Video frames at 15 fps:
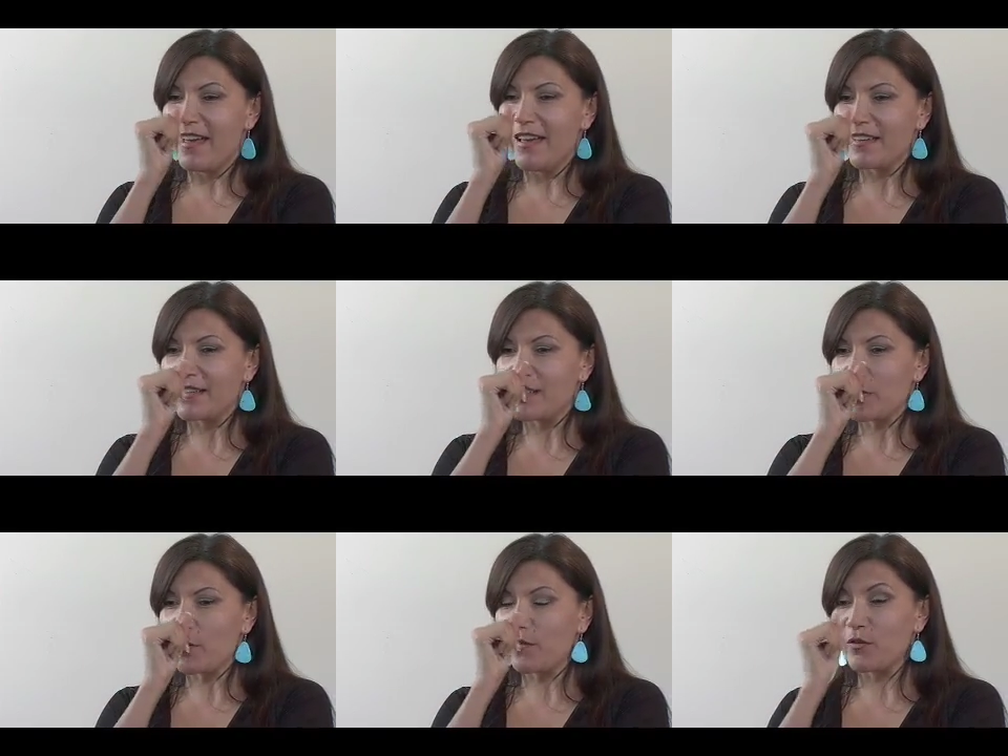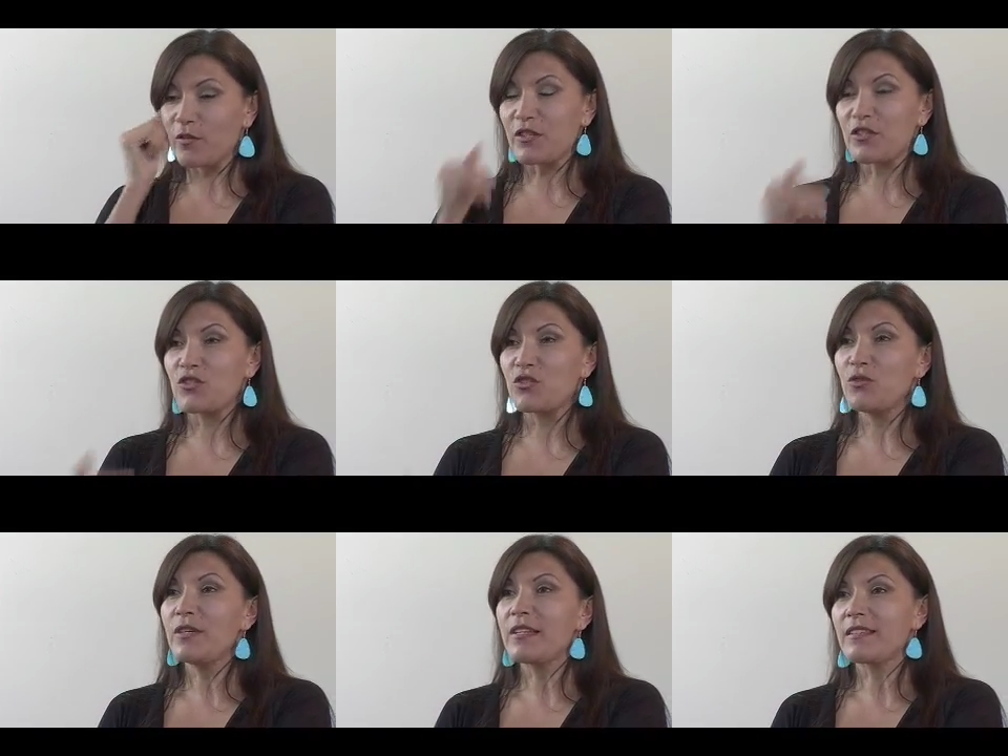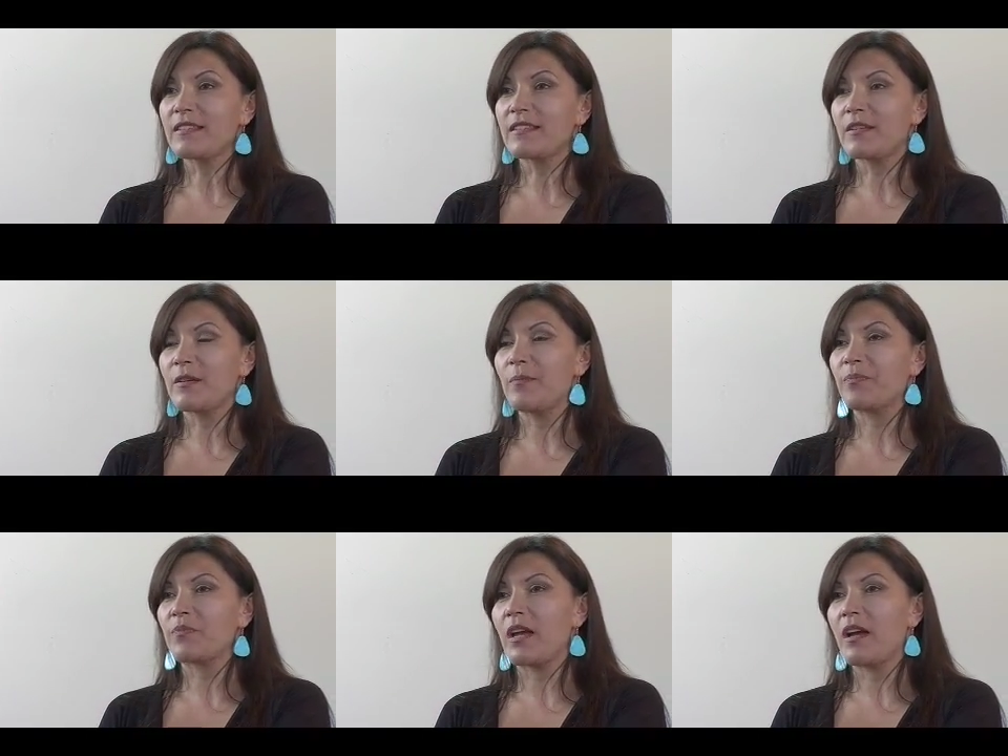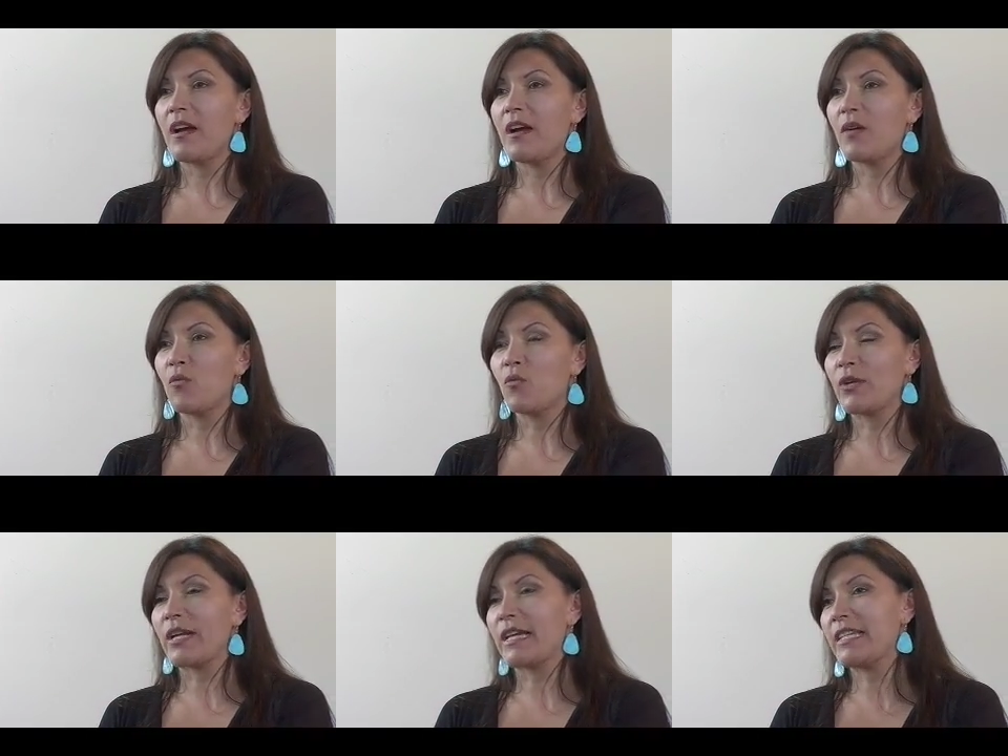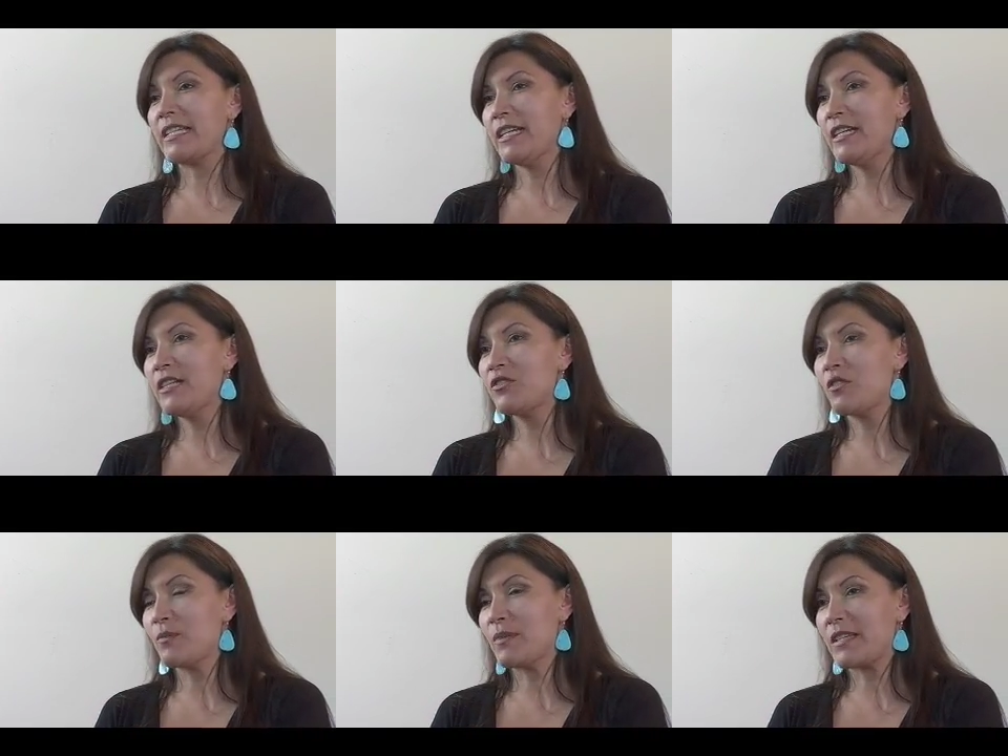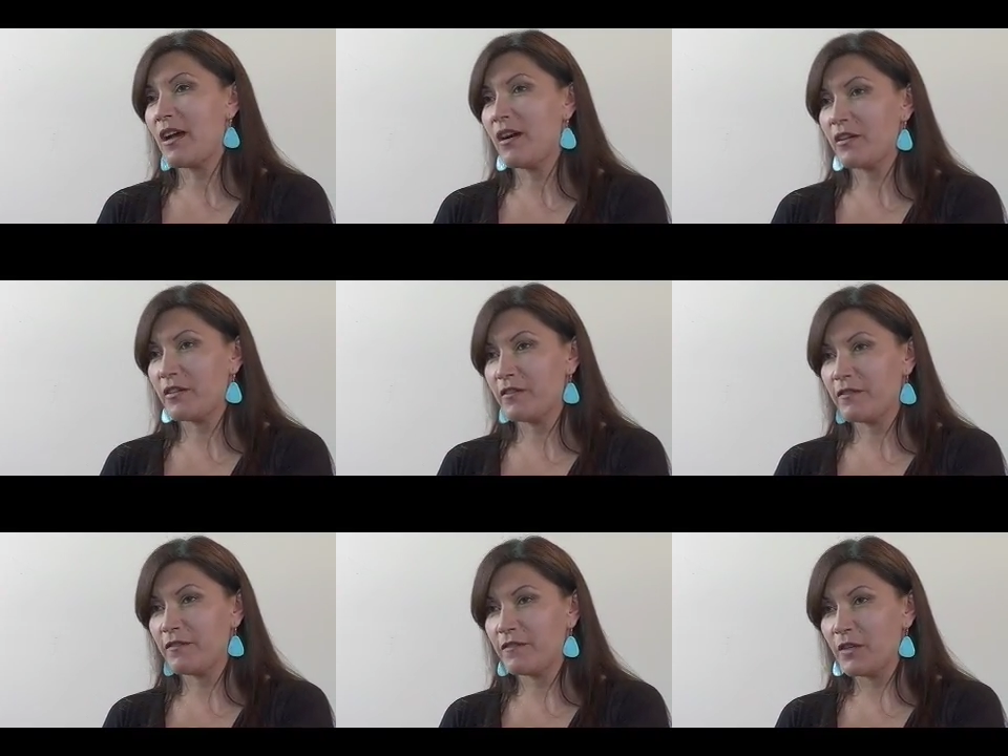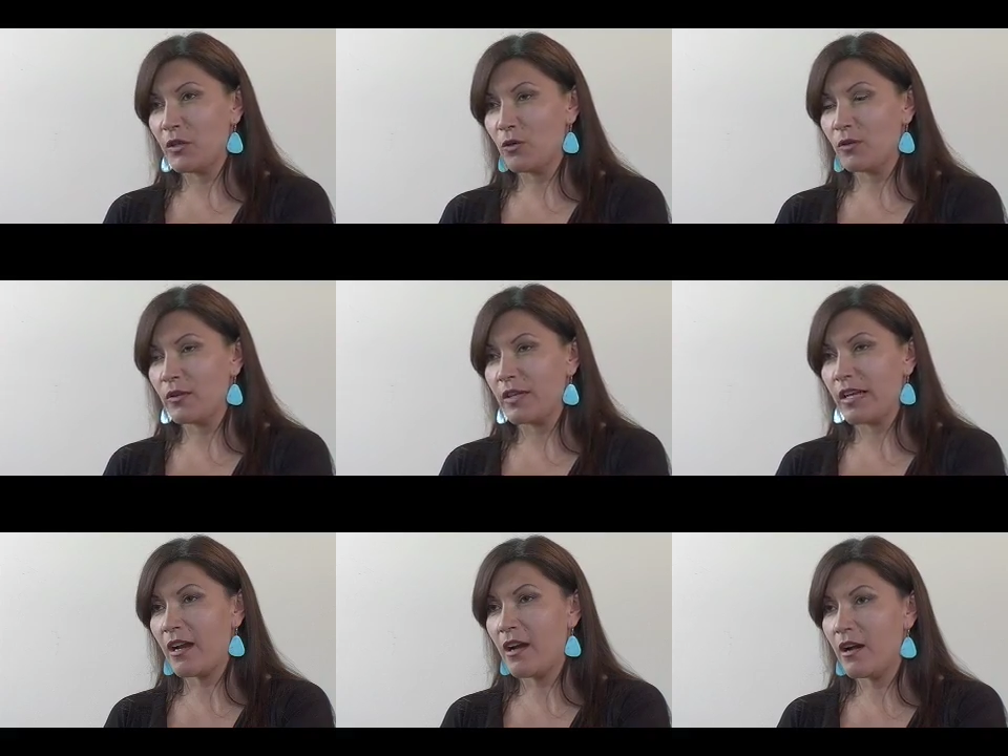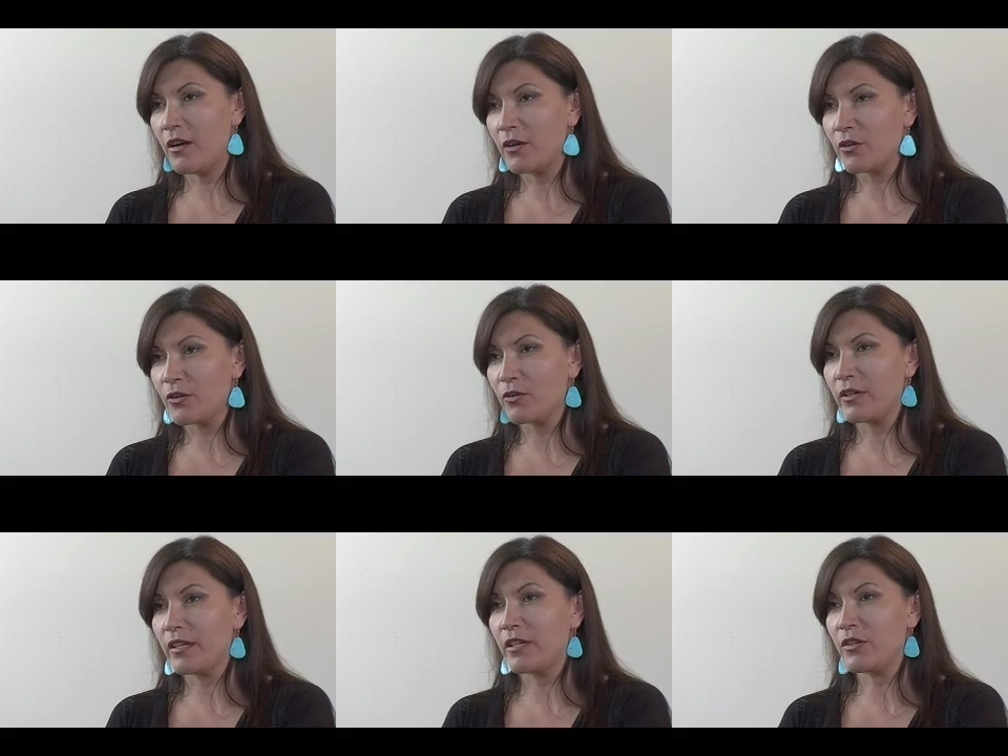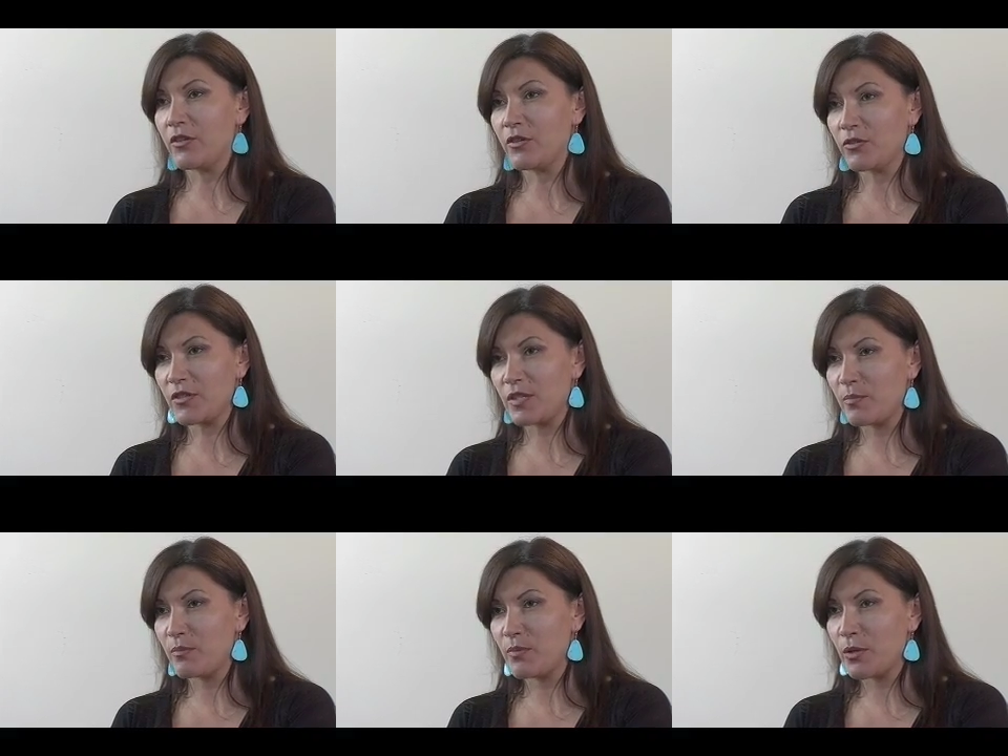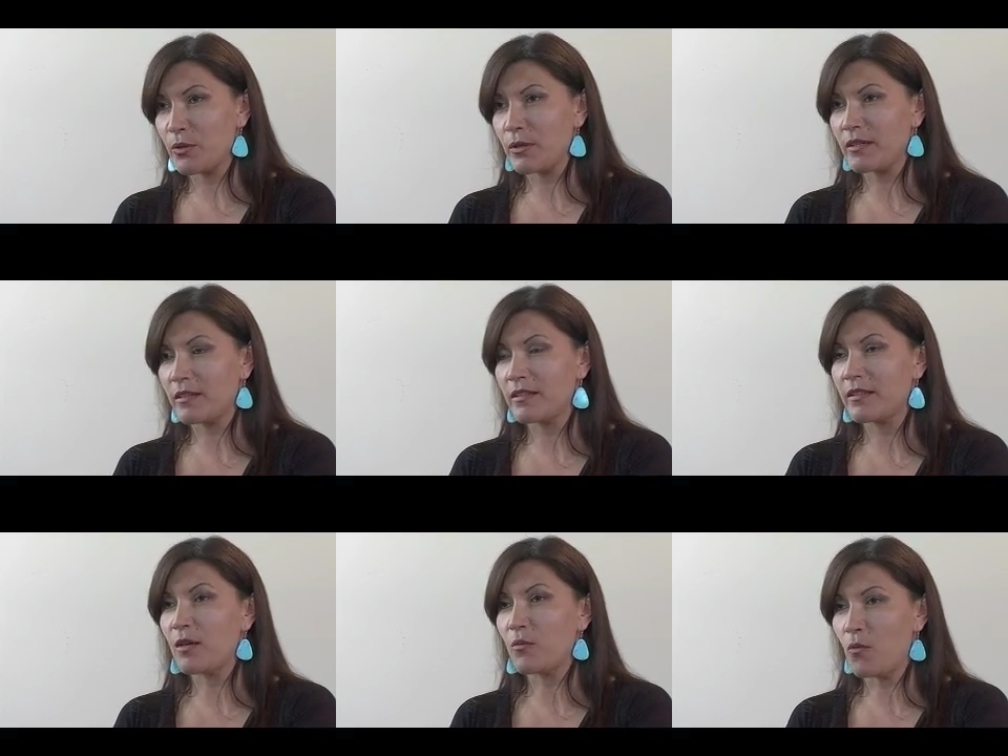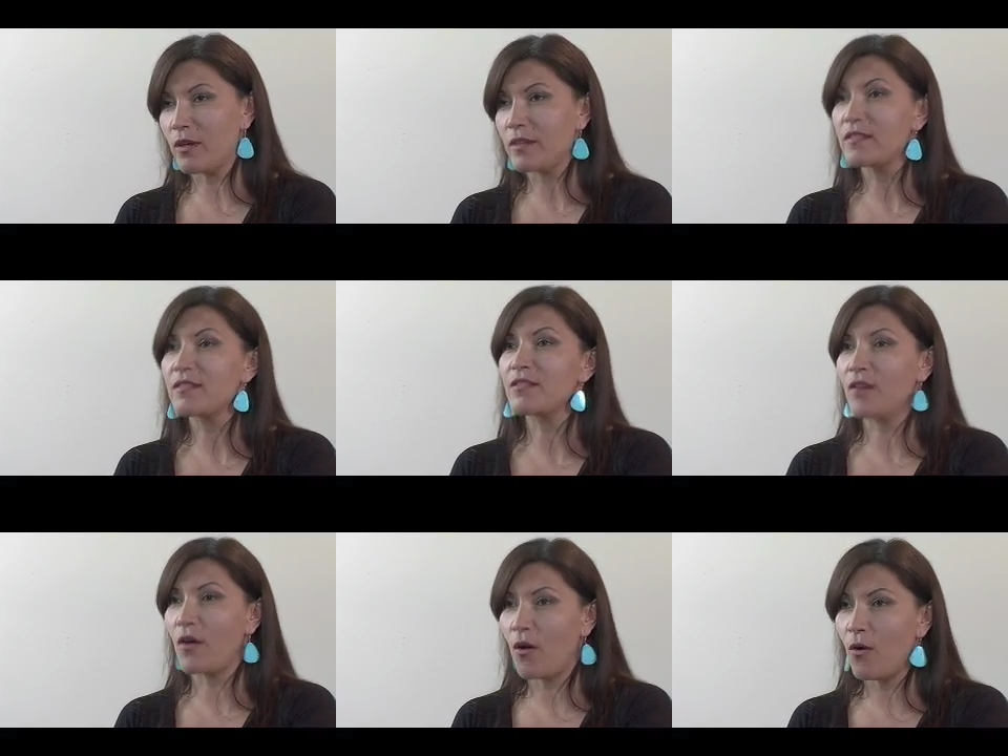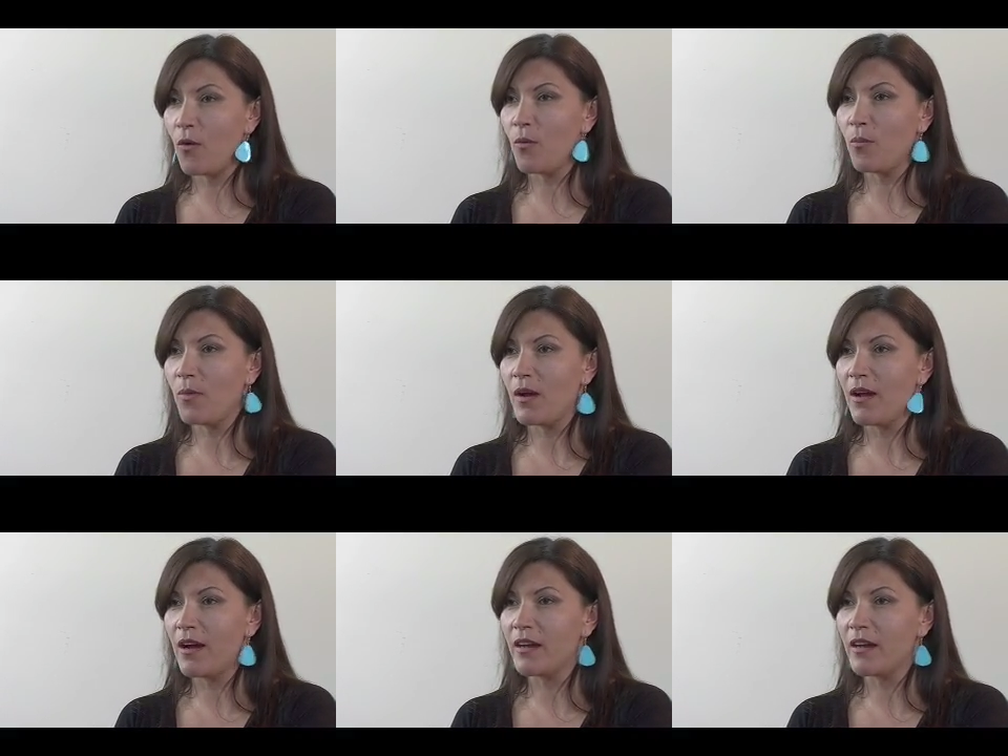And so for the students, what I teach them is how to fill that hunger in your spirit that wants to go home.